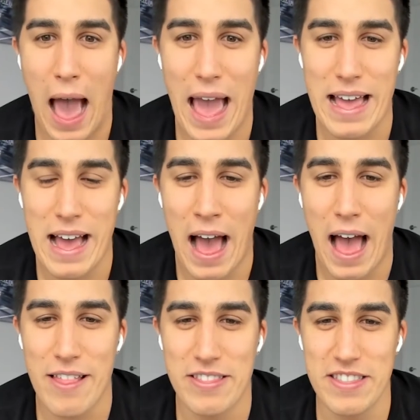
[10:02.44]
hey,
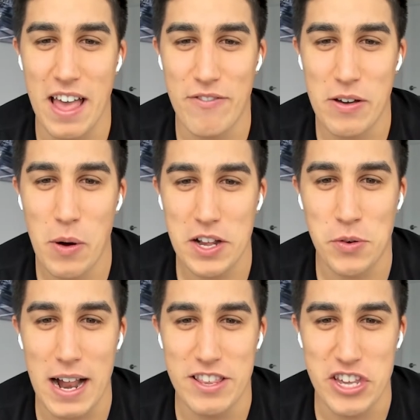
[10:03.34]
Nivi,
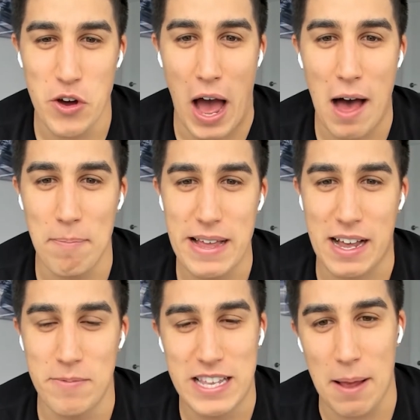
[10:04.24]
which one's you? Help
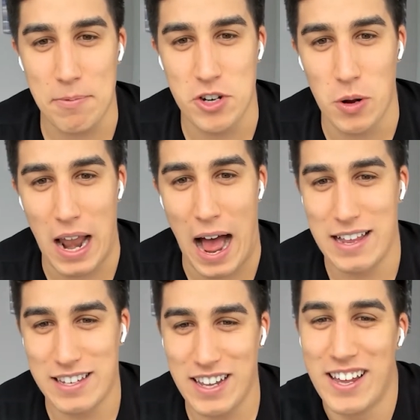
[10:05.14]
me
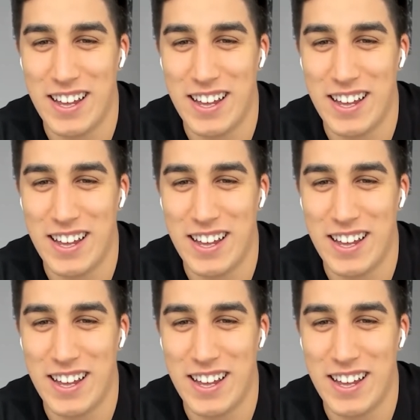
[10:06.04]
conceptualize.